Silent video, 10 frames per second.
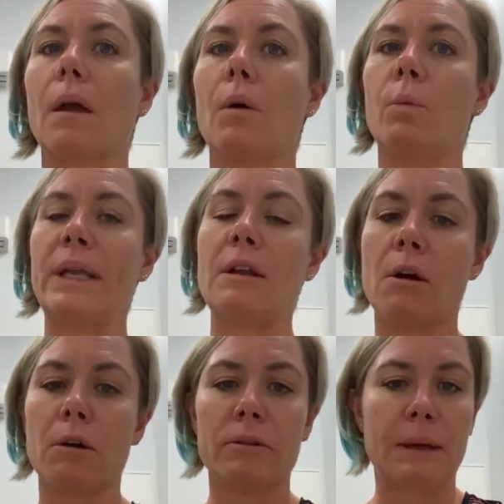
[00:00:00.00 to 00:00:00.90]
We
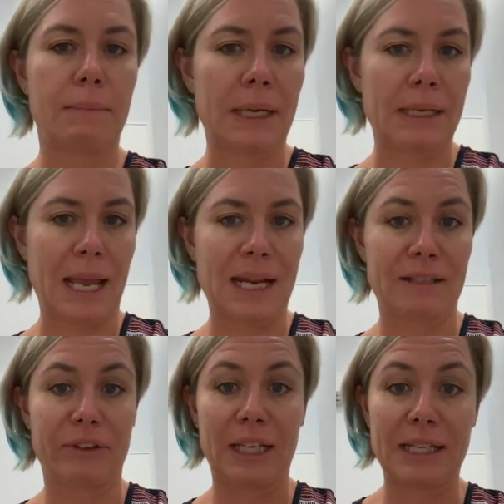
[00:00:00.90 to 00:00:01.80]
know that being
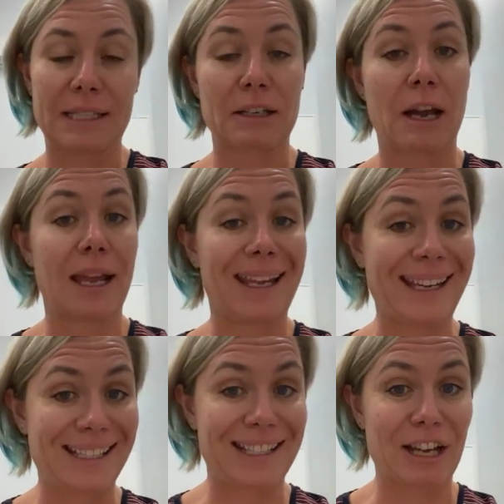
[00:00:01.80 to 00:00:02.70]
active and
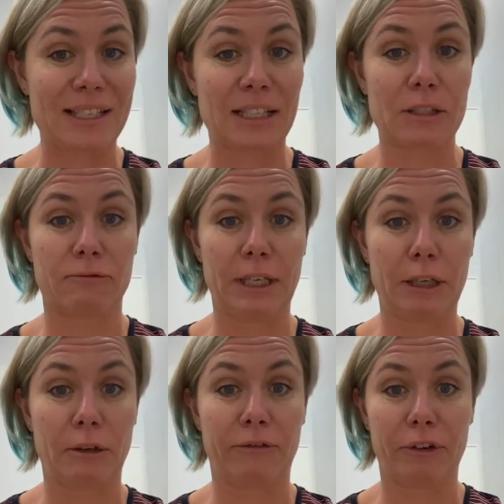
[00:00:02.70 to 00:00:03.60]
exercising is really
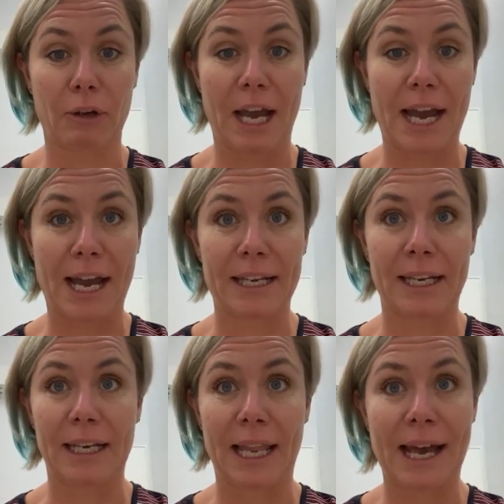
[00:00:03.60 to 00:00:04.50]
good for your heart
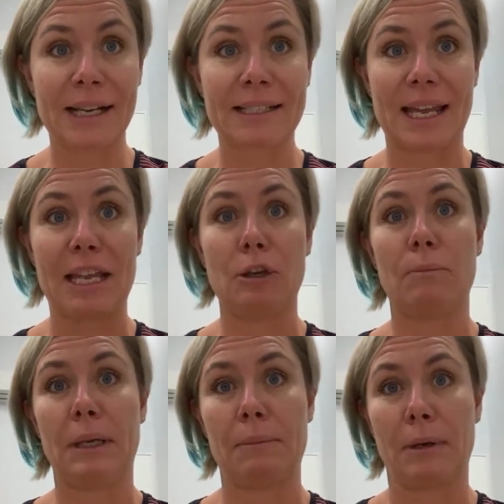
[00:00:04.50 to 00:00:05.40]
and lungs and your
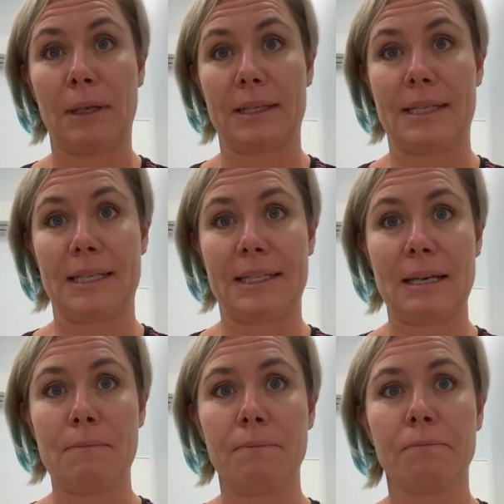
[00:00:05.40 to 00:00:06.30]
metabolic system.